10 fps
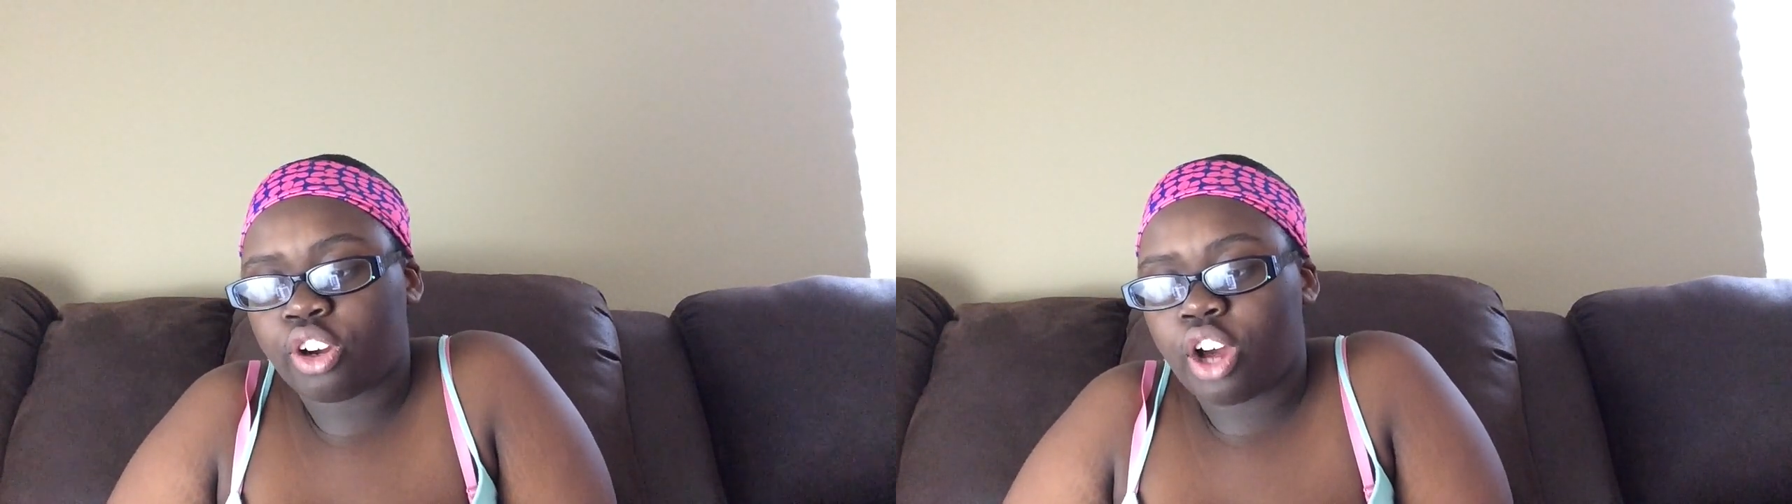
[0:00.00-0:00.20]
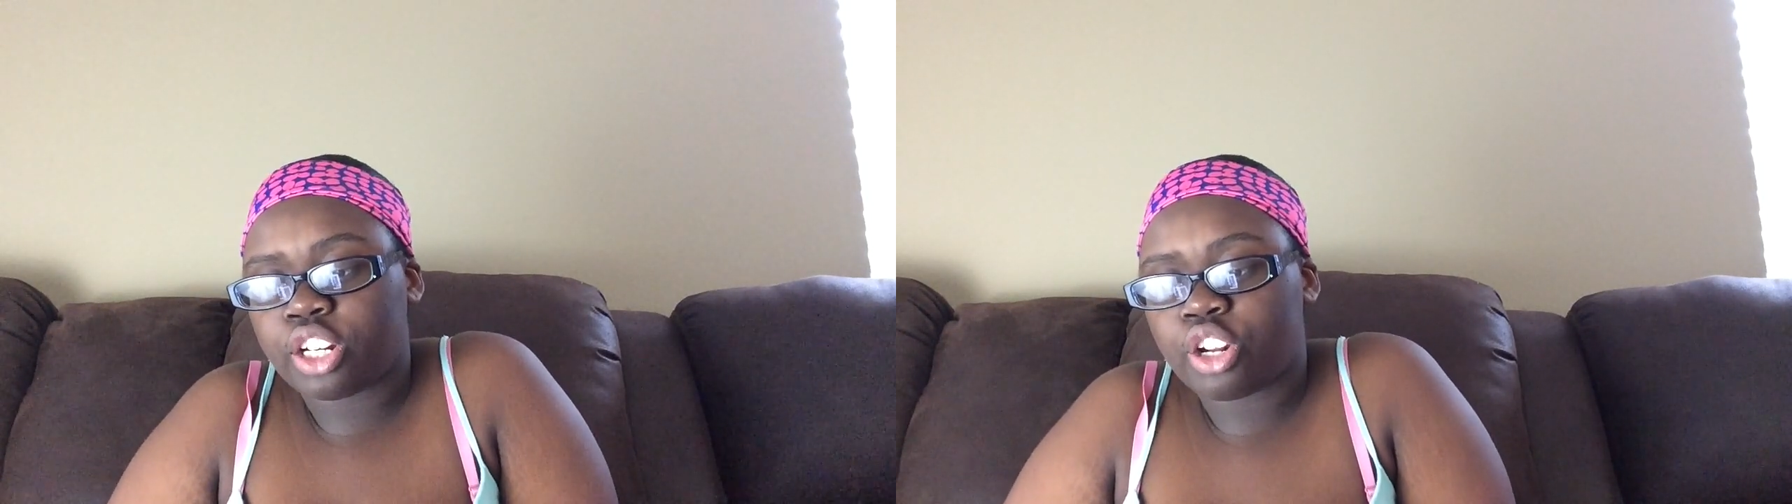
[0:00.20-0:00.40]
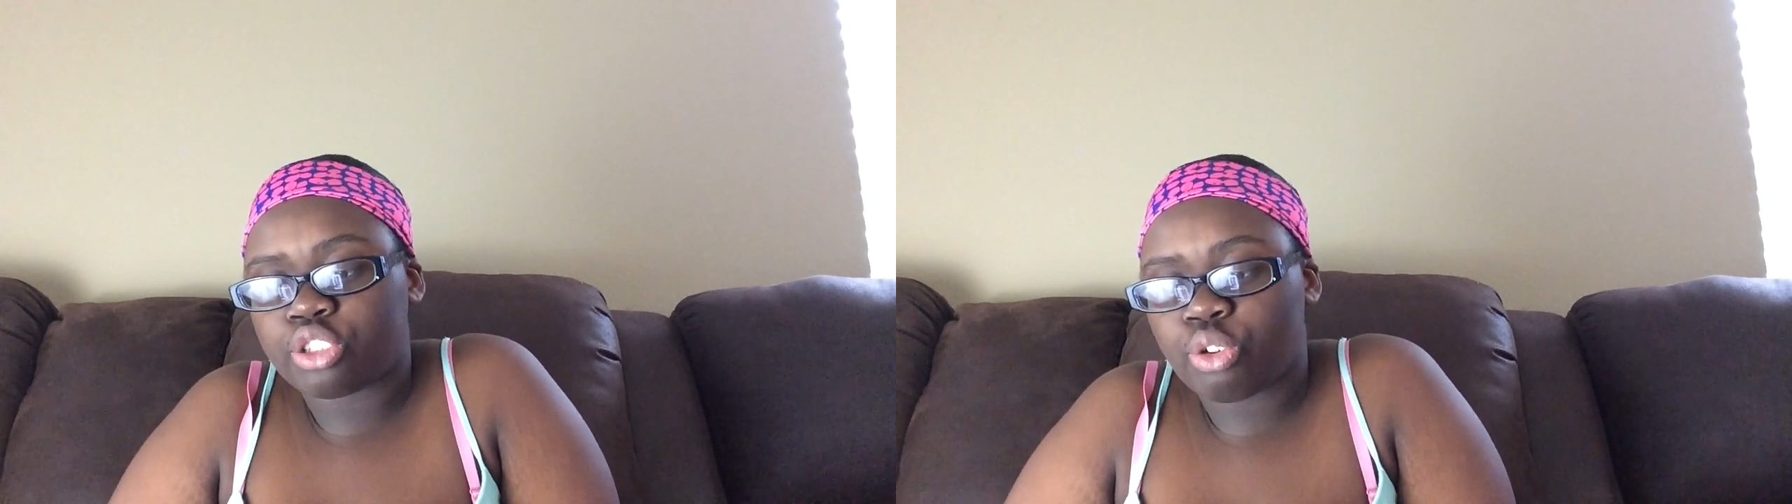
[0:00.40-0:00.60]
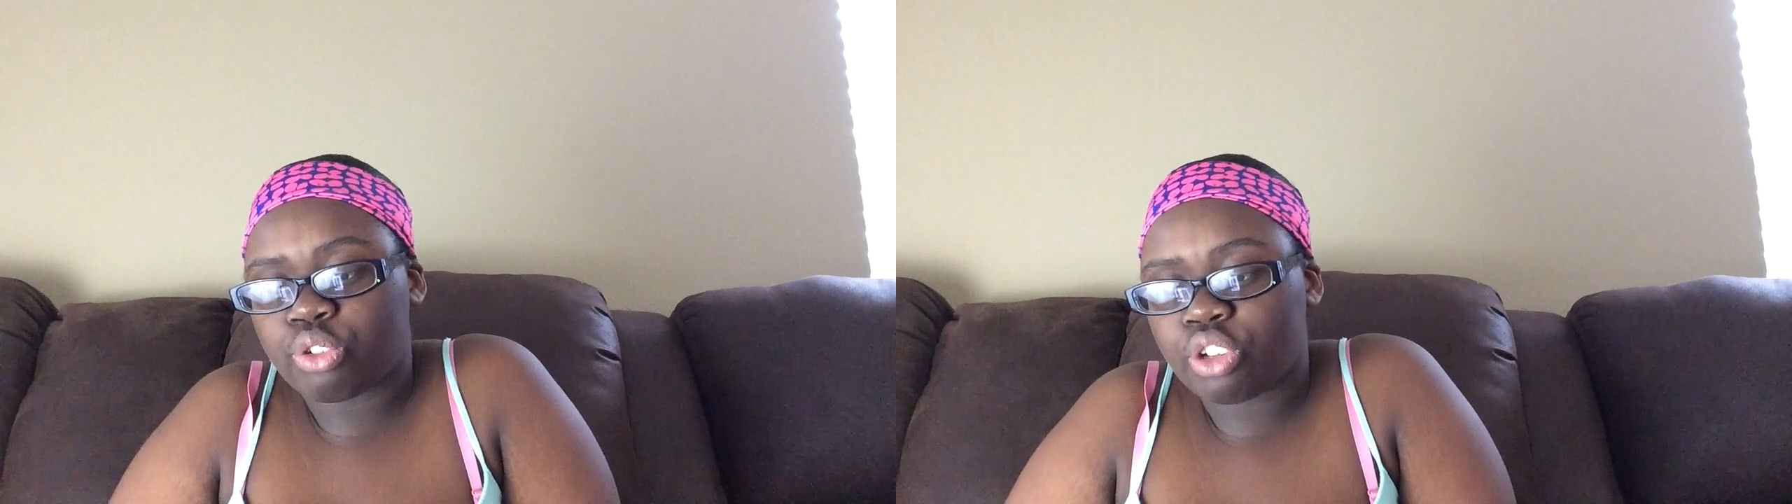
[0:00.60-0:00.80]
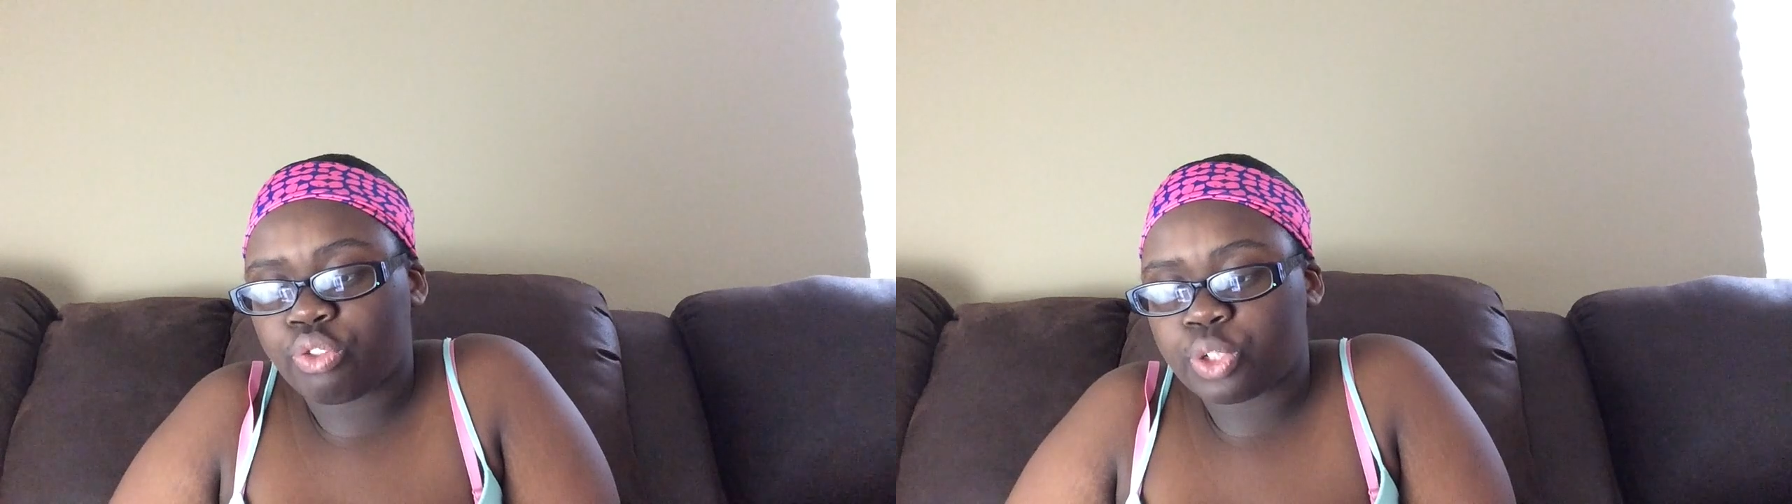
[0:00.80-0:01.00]
gone in his own
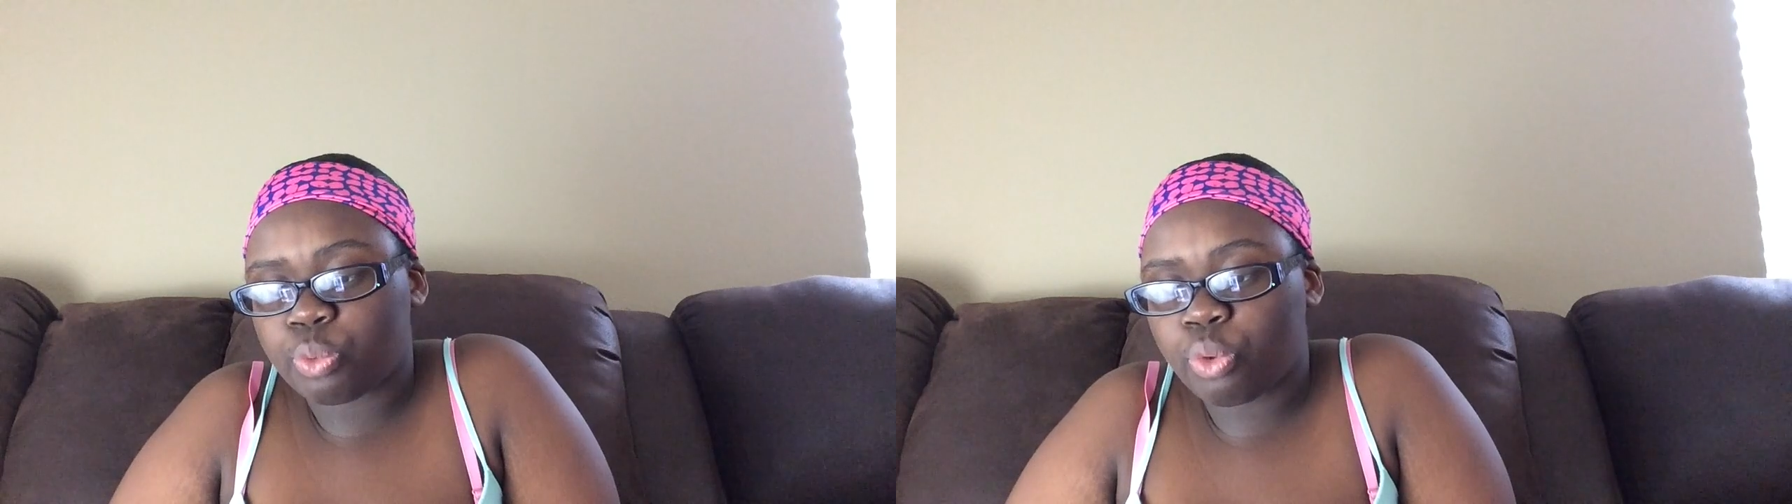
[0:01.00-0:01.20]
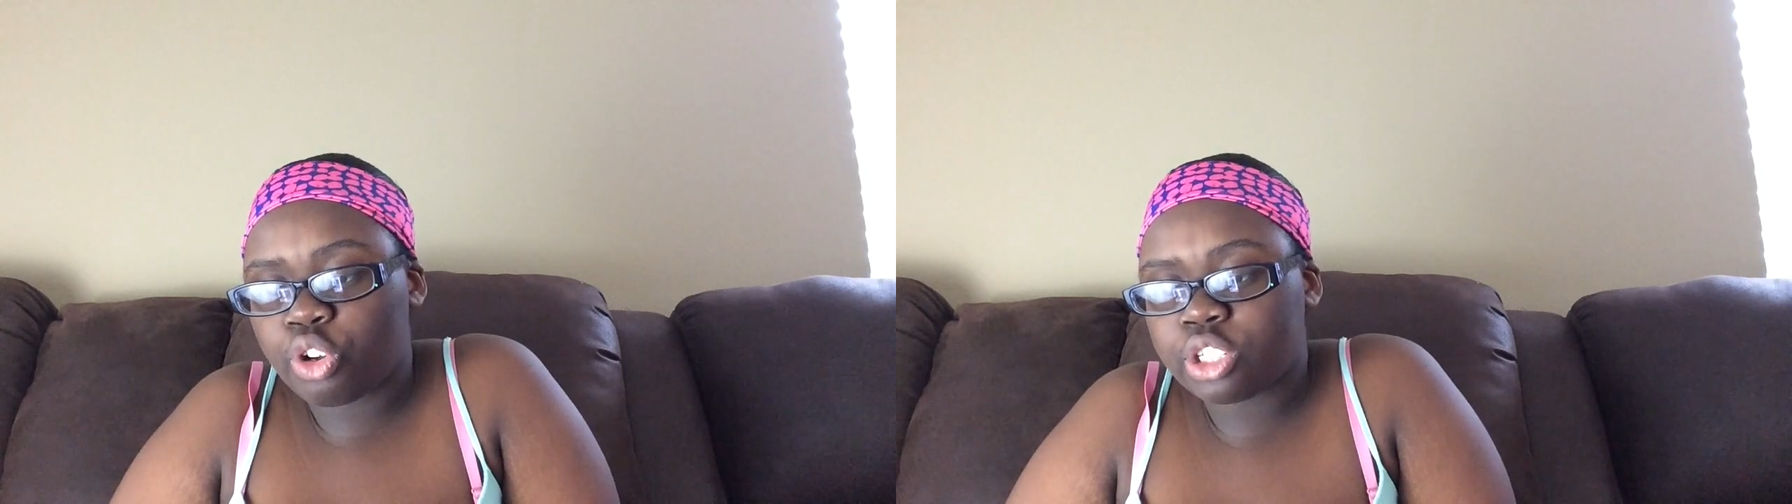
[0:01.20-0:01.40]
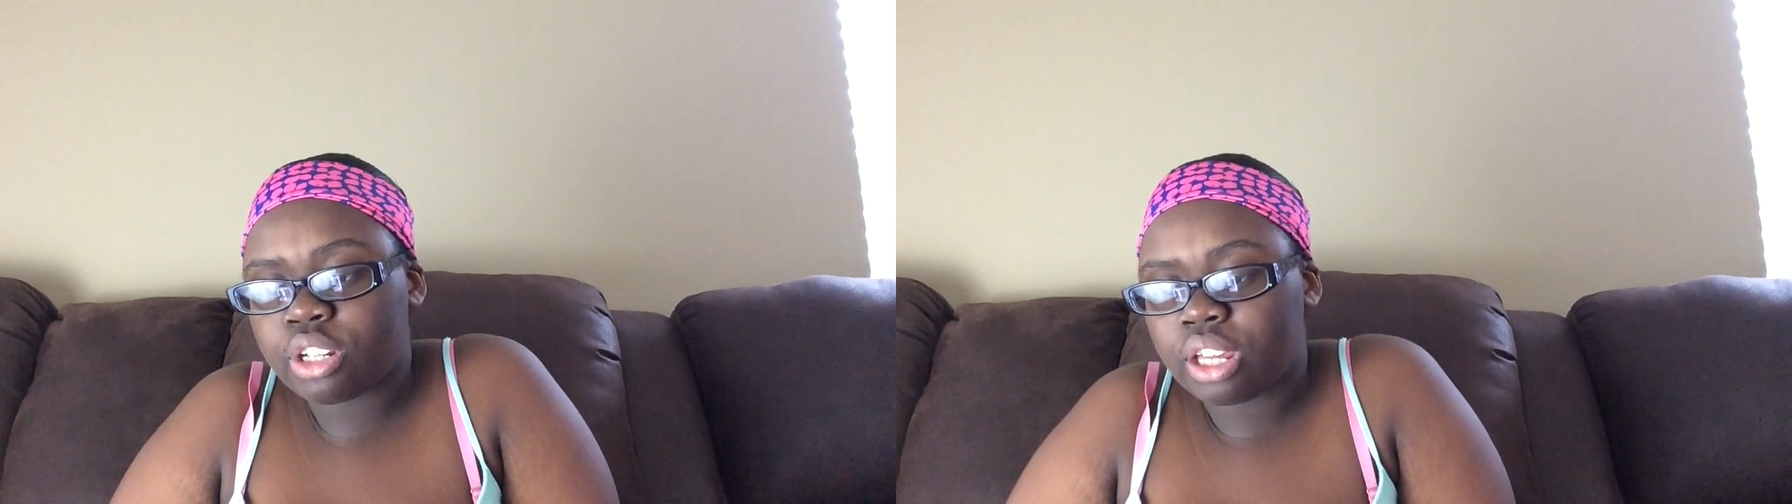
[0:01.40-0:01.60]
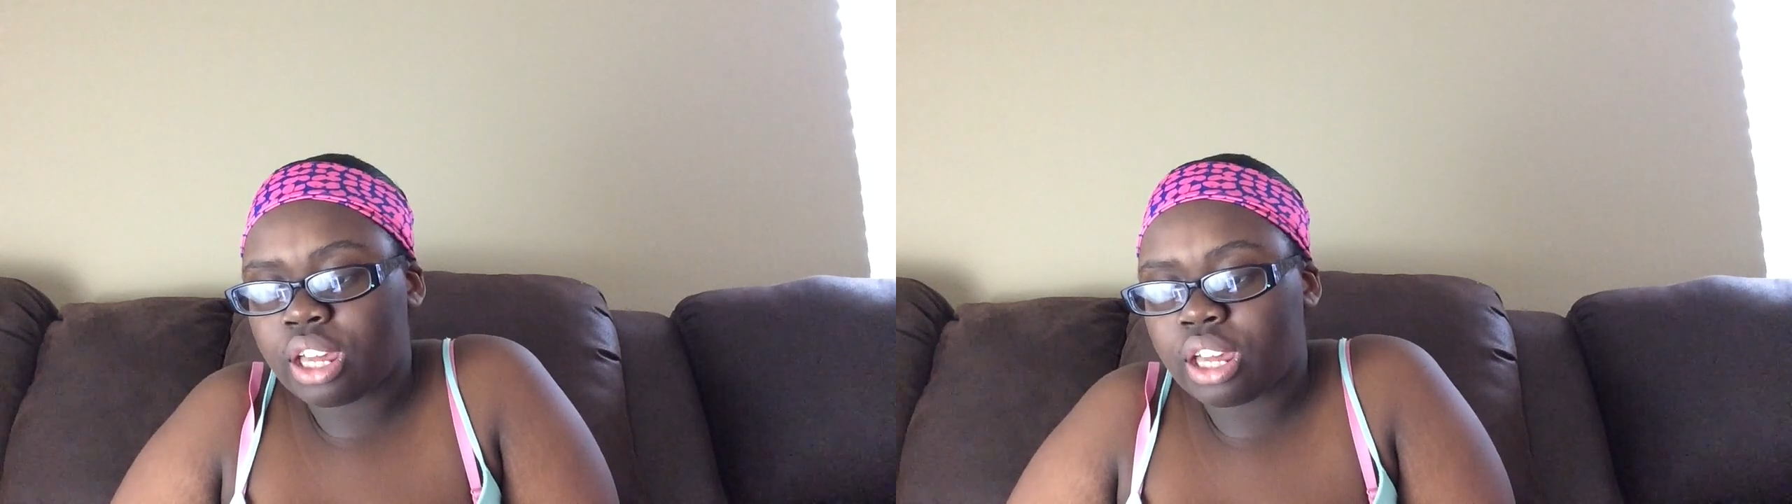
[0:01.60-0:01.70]
selfish world.